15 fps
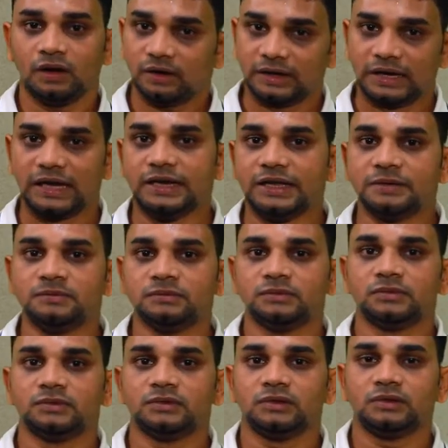Gallium.
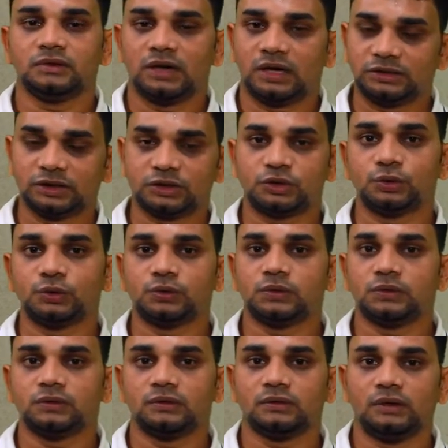Other 2
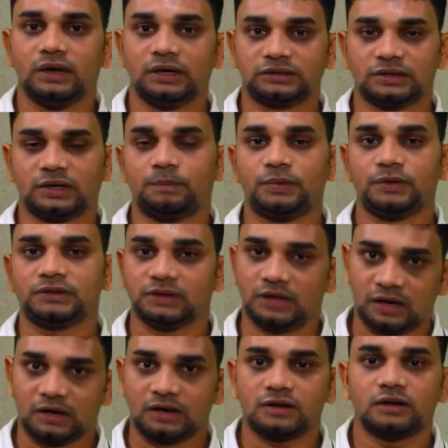examples
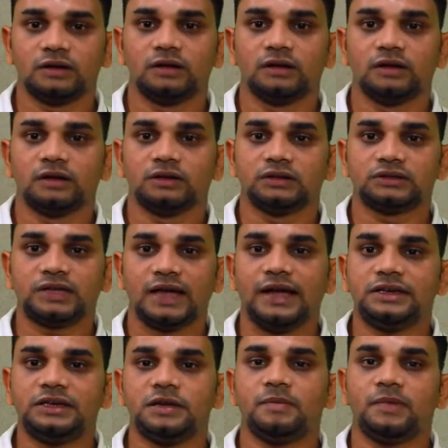are
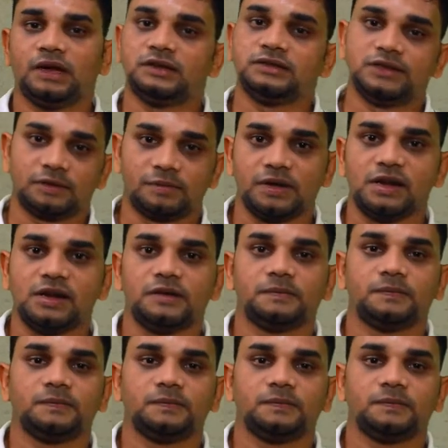scandium and germanium.